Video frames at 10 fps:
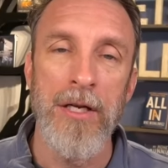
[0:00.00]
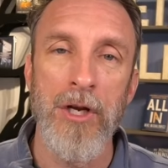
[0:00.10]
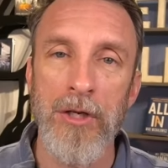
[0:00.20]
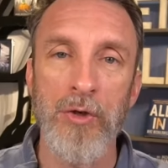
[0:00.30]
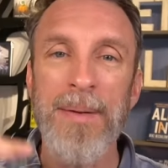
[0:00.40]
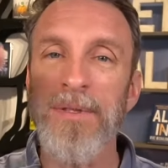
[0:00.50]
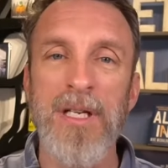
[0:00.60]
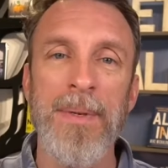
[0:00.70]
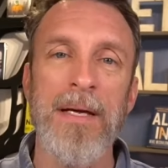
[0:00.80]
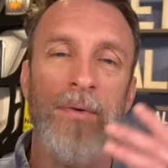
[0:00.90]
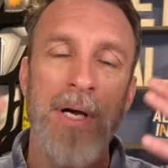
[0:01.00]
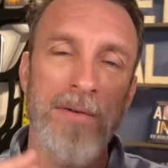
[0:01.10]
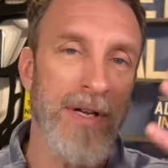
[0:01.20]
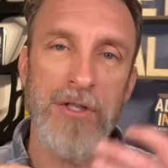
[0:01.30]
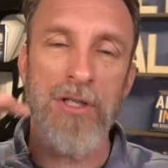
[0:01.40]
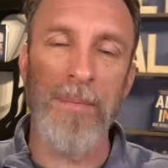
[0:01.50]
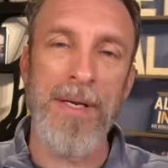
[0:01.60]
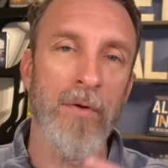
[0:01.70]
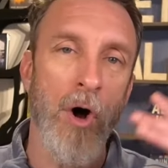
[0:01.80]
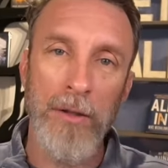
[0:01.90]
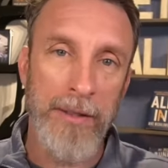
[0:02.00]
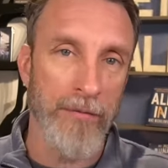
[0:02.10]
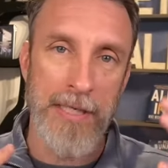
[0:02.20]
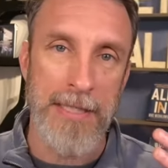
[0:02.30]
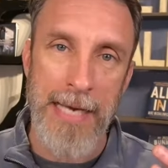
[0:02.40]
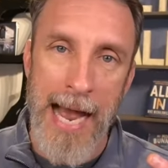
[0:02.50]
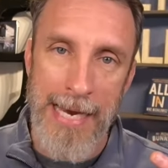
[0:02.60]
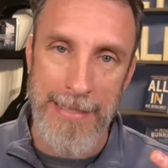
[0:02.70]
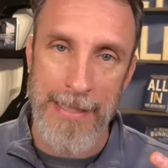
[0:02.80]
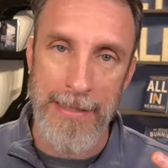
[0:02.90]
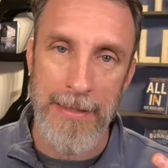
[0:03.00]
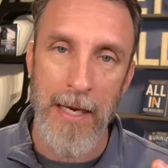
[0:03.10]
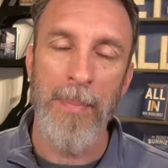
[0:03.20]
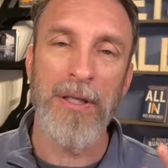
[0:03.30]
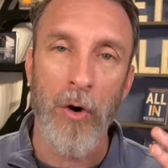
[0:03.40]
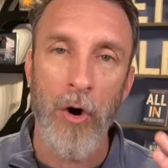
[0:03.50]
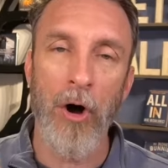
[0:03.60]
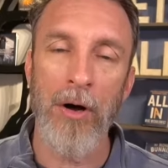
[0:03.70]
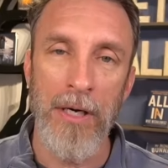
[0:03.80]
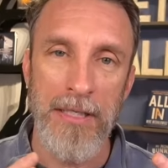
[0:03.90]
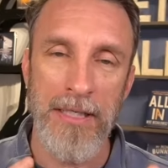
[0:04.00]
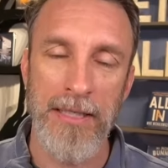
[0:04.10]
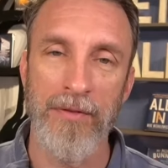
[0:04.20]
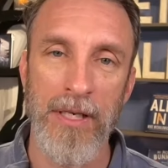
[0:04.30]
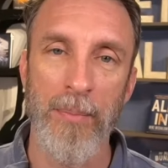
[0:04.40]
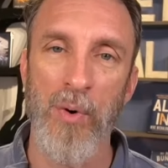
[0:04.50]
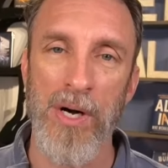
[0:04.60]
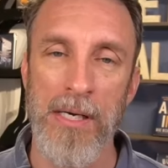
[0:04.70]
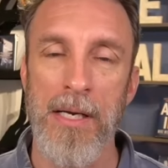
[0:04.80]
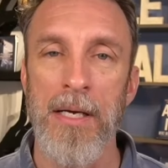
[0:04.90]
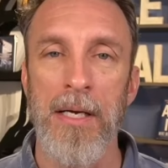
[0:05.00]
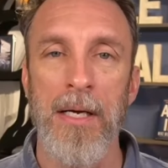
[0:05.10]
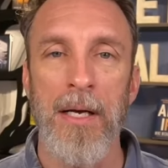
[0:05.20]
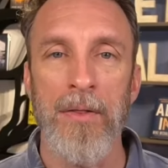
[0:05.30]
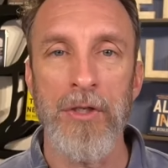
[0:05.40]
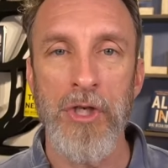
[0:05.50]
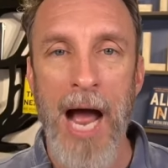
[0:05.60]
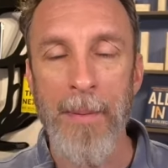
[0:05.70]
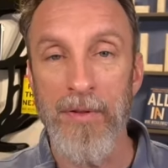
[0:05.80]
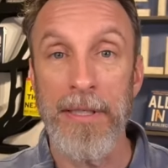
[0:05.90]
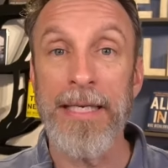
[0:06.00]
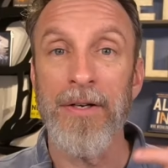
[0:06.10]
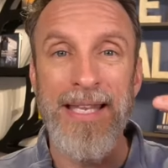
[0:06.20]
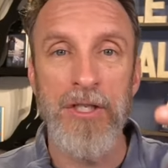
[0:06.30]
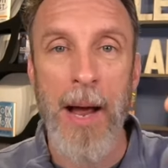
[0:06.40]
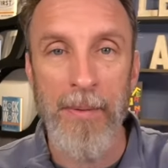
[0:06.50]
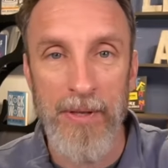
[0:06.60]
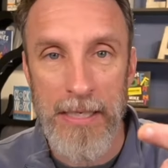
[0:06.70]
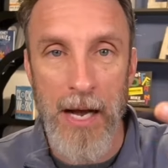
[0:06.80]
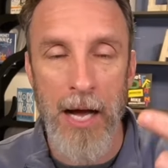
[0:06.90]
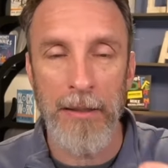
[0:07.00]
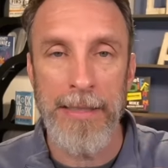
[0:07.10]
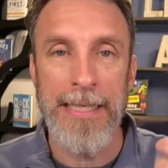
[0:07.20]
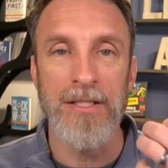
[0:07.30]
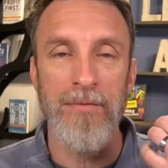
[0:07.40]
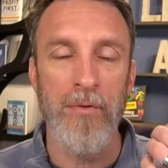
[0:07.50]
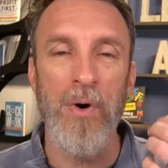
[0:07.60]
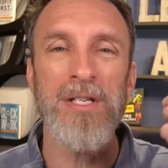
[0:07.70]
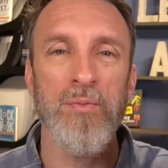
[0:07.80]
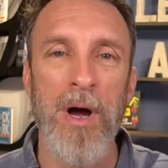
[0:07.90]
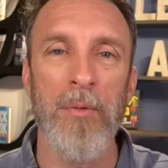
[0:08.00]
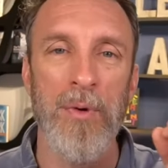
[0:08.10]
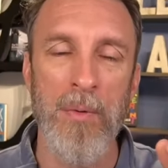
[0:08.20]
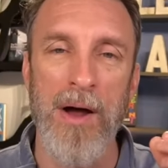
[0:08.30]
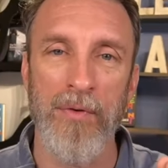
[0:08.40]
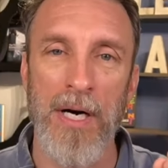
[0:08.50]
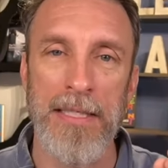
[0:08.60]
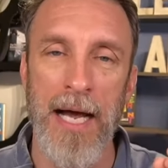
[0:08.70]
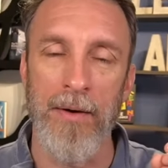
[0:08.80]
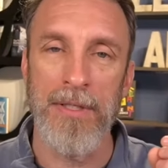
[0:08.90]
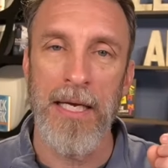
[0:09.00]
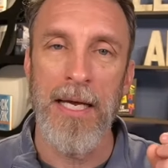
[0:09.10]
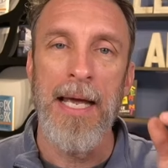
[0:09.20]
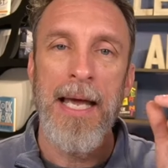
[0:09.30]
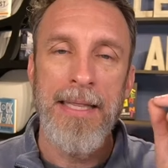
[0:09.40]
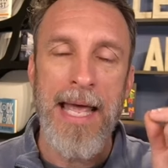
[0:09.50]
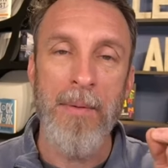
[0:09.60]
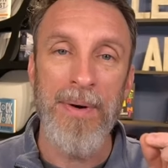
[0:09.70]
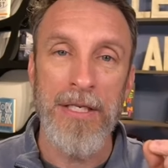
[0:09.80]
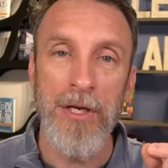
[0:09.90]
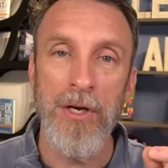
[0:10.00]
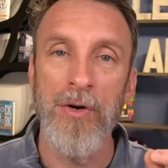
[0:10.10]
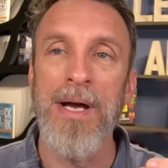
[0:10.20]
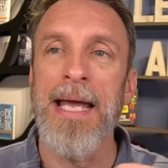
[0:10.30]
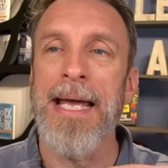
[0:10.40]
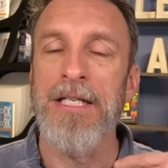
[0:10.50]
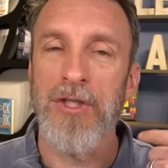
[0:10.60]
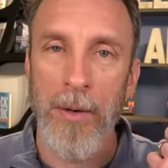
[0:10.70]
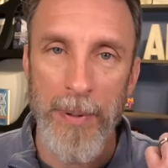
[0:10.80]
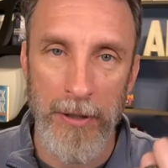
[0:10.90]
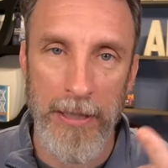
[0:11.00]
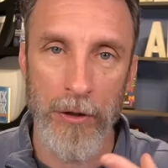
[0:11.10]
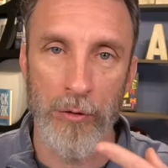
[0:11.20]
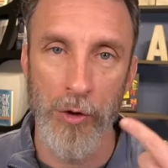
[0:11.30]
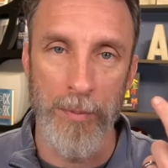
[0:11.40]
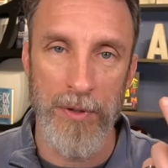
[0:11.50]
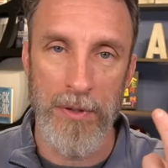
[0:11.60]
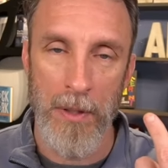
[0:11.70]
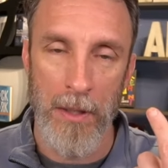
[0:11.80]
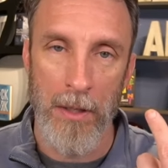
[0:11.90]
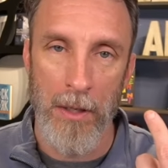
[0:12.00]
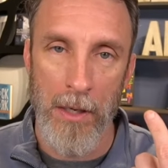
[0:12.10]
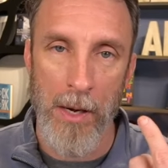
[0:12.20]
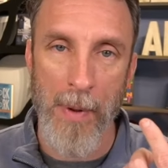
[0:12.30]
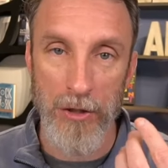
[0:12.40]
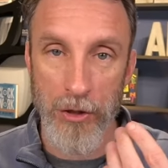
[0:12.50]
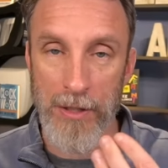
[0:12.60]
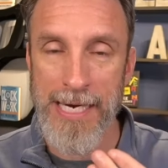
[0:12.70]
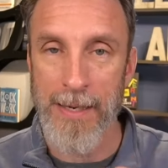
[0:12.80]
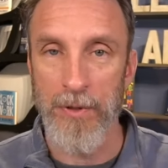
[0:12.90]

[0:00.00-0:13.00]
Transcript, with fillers: Dreams can be, of, and visions can be of all different sizes, but they're all significant and important. The job of the leader and the job of the colleague is to voice what we want for ourselves. Then what we do is start building groups amongst your team.